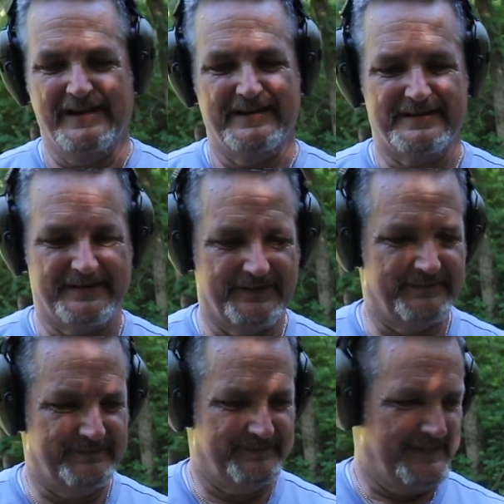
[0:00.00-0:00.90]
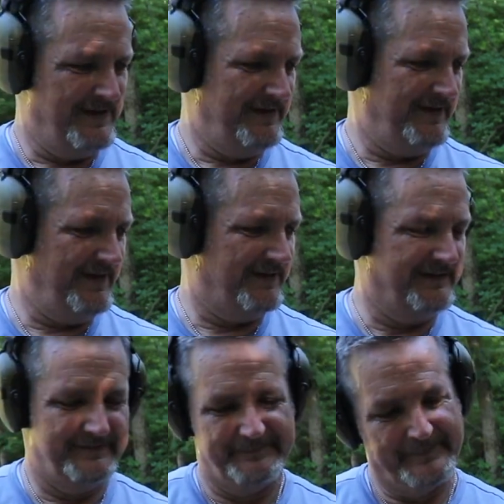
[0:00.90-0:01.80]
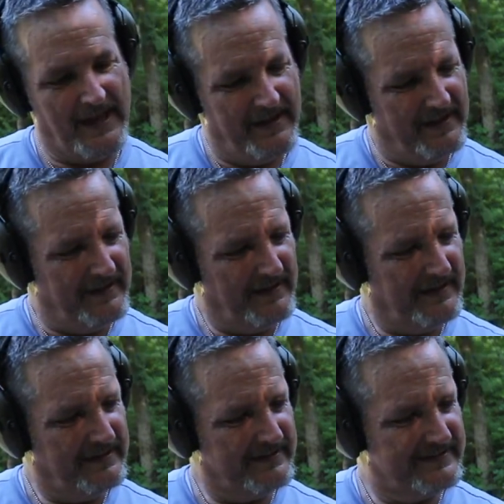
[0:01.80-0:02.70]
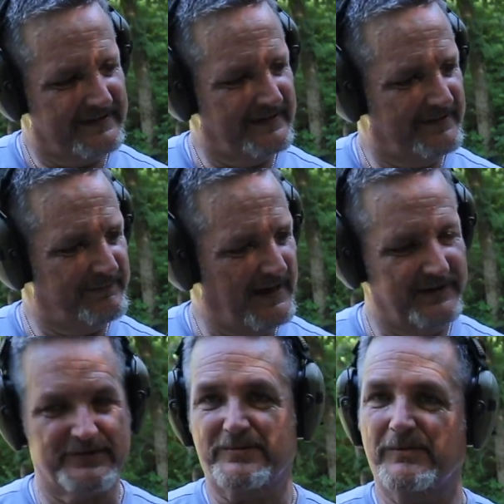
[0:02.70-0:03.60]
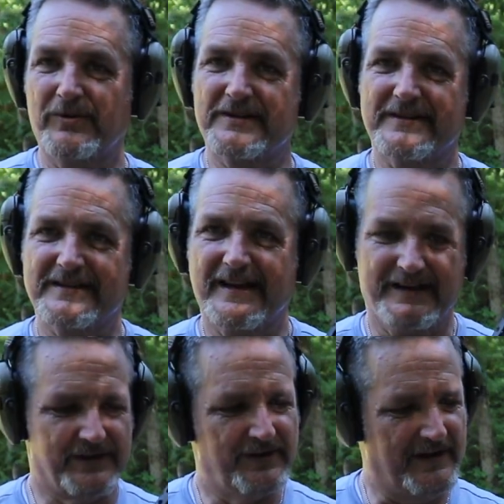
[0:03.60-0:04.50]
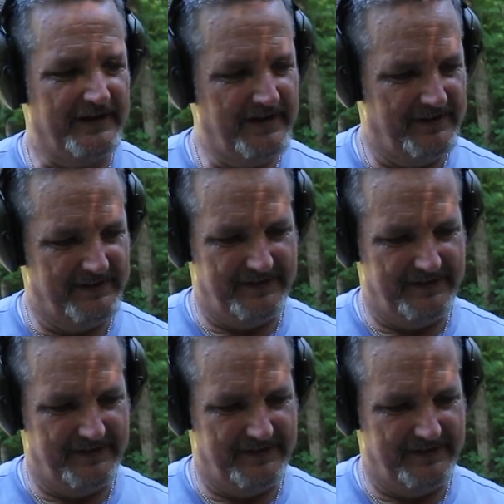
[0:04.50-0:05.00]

So, yeah, I guess the buyer's remorse is kind of gone,